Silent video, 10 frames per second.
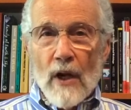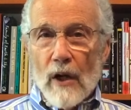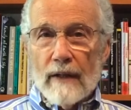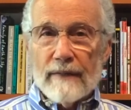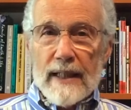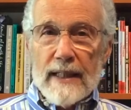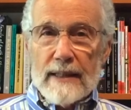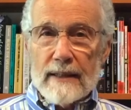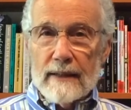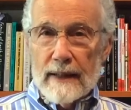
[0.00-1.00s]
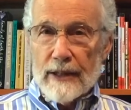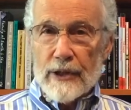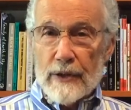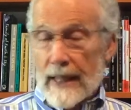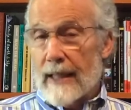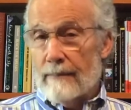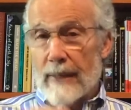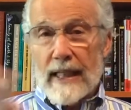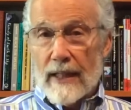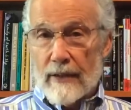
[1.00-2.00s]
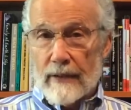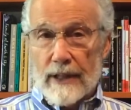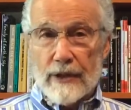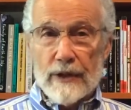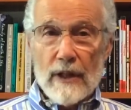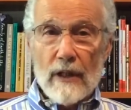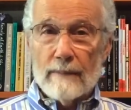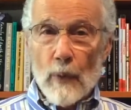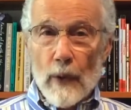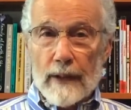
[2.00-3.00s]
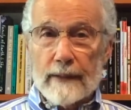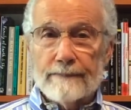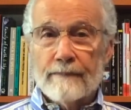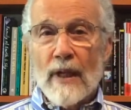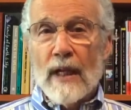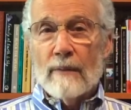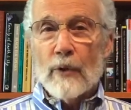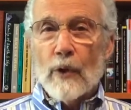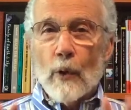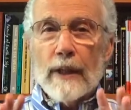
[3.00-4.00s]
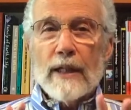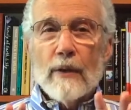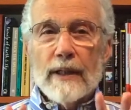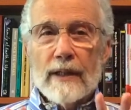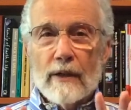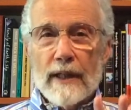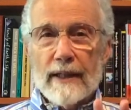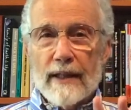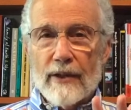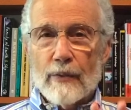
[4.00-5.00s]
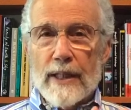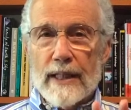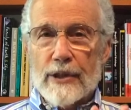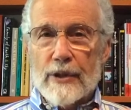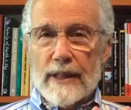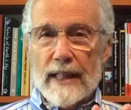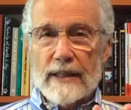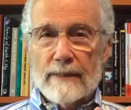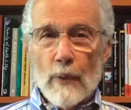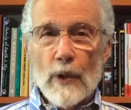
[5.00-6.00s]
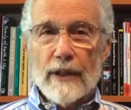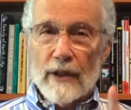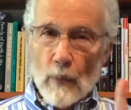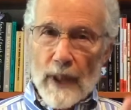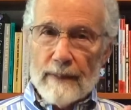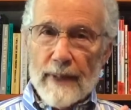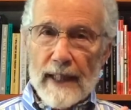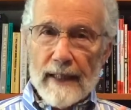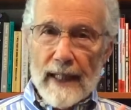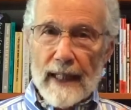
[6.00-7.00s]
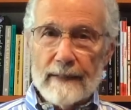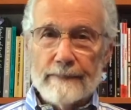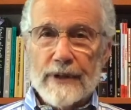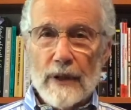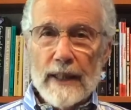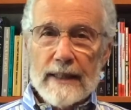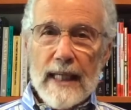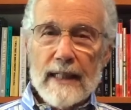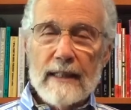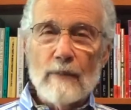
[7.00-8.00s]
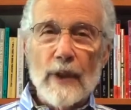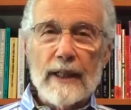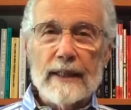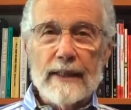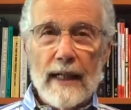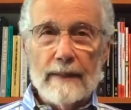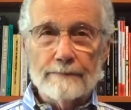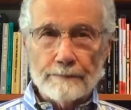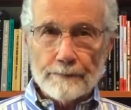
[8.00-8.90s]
All of these issues and many other issues are important. We're only going to look at the three issues that support the one big thing. So let's take them one at a time.